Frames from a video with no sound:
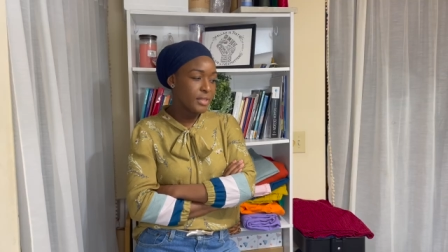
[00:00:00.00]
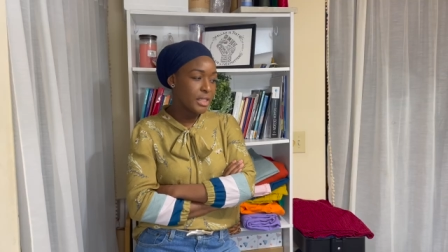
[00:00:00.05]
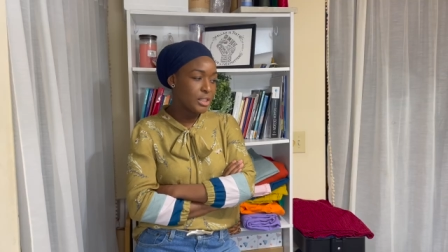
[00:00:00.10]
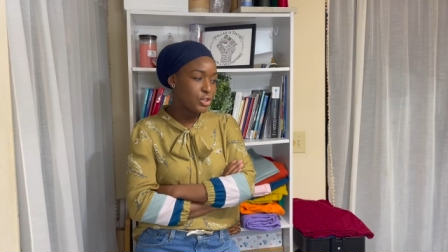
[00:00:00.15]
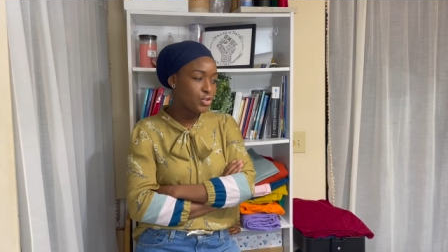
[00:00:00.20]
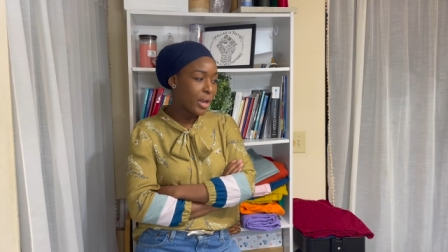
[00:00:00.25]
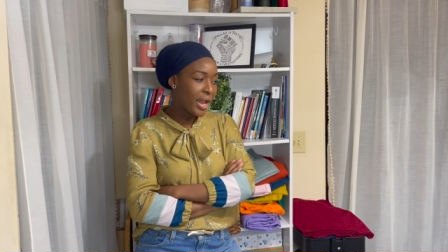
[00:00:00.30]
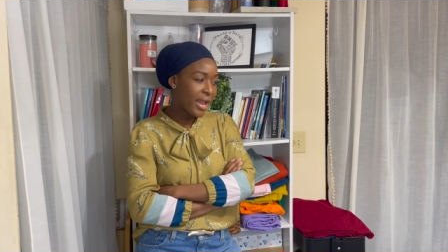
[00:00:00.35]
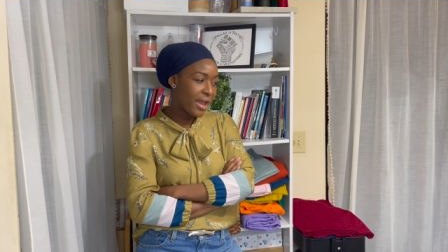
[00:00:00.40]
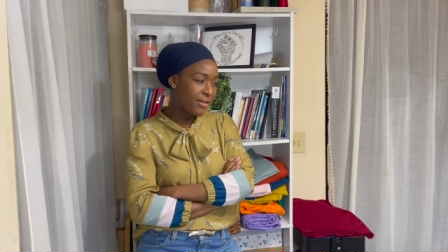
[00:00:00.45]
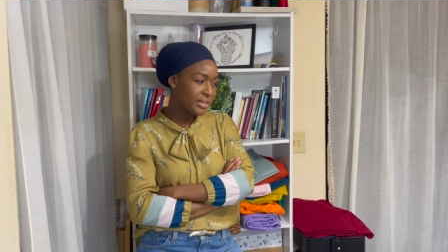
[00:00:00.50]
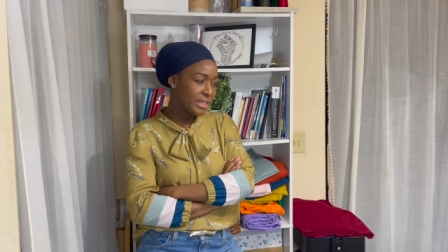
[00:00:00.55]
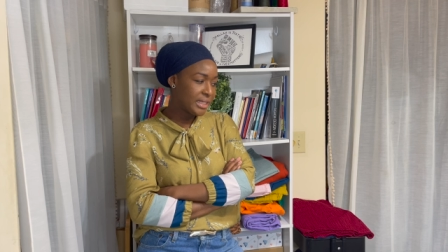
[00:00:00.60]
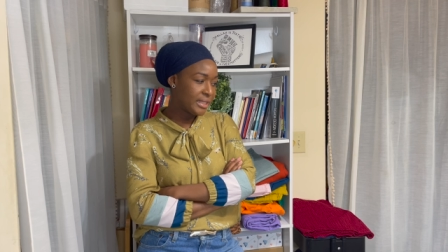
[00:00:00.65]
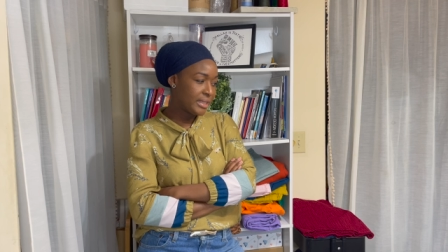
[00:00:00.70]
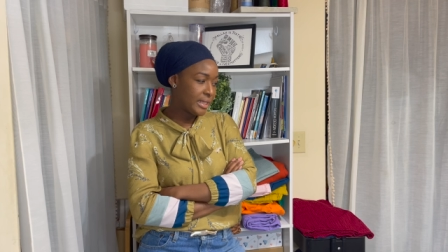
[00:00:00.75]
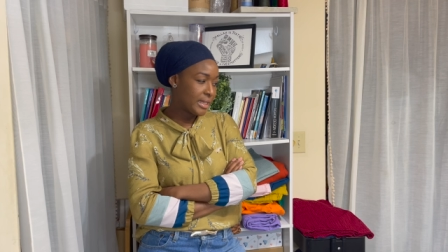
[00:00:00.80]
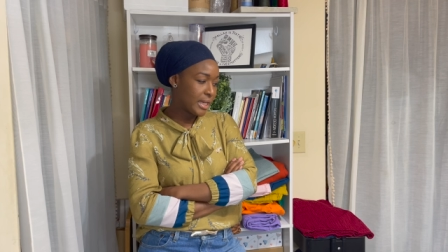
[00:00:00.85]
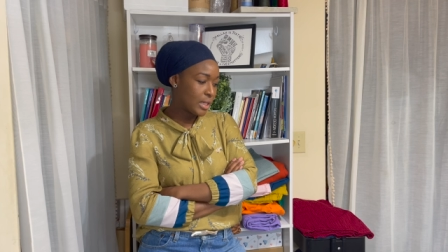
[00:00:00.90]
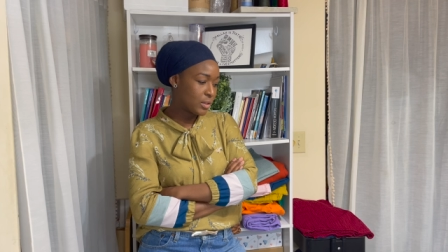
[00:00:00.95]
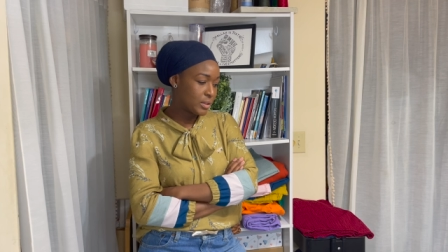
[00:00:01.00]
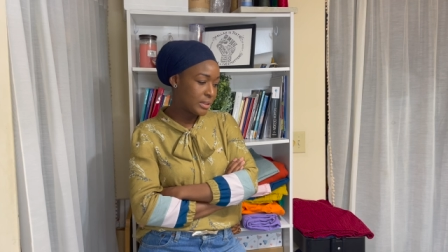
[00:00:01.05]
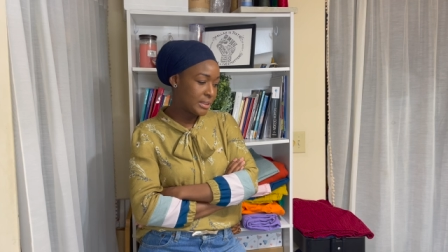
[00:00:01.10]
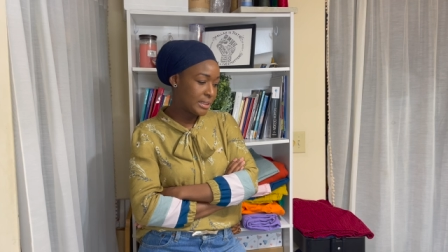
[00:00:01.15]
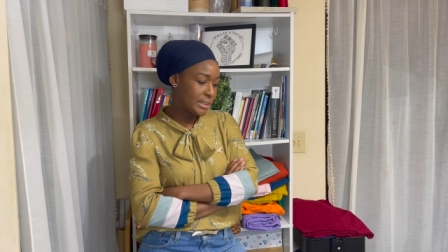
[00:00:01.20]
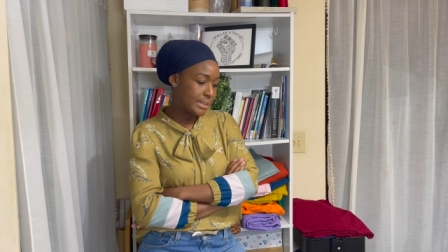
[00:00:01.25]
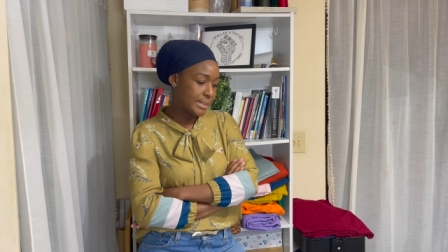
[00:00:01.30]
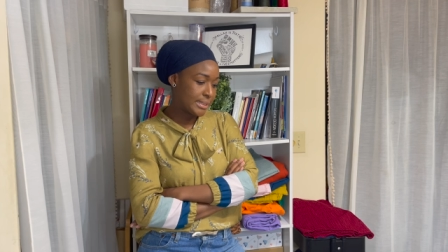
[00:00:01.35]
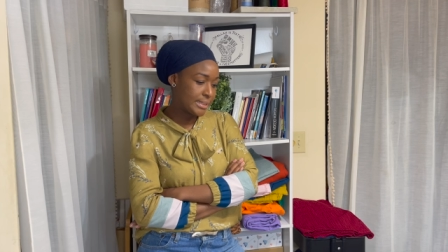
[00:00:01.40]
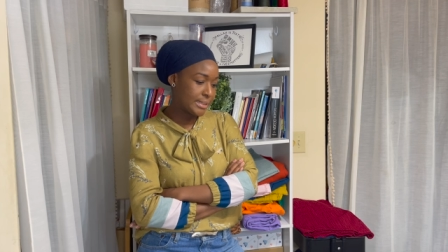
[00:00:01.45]
do i have anything else
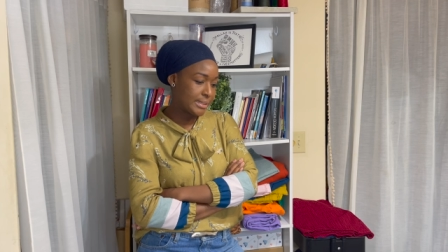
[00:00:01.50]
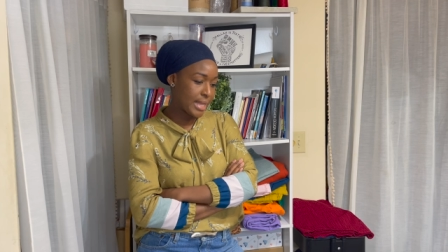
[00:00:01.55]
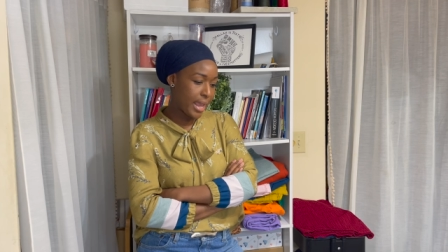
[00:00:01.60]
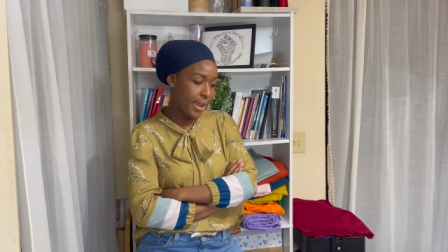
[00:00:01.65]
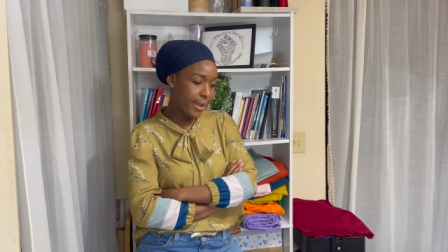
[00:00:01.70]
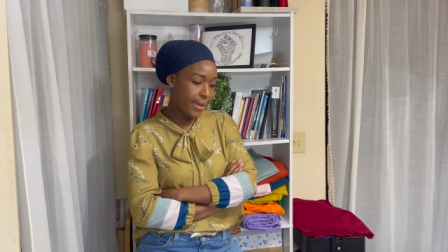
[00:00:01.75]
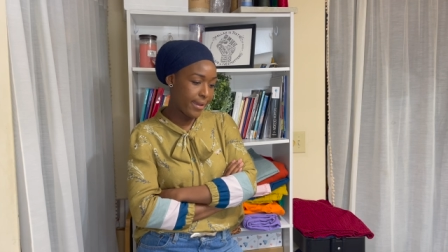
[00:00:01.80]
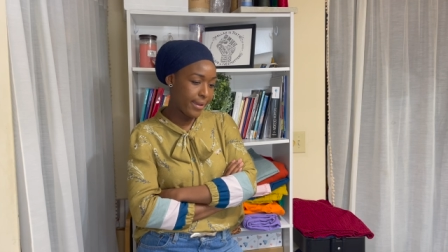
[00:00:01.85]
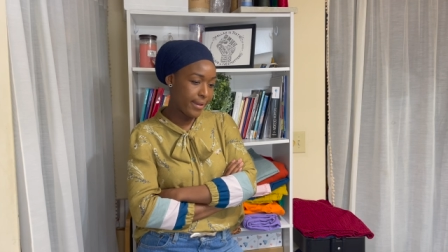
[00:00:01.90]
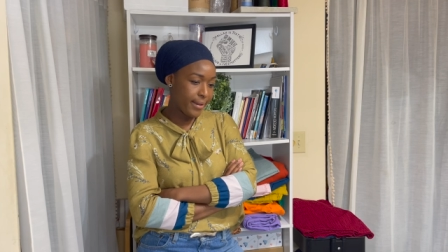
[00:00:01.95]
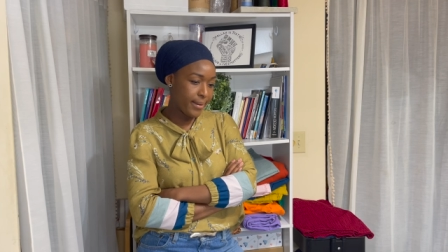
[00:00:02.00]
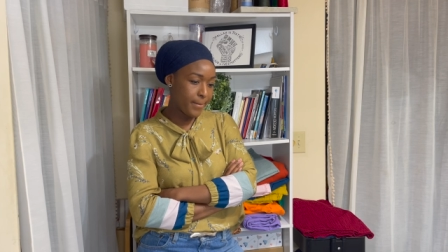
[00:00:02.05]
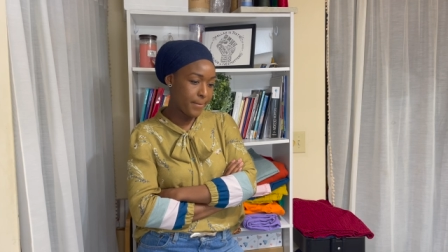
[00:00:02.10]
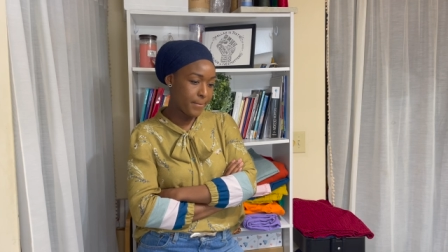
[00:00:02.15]
to say